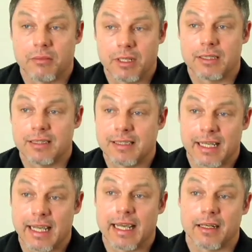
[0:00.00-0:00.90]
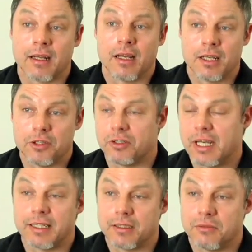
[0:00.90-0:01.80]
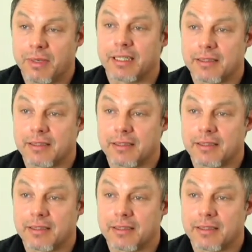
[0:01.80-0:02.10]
and abilities. Again, you make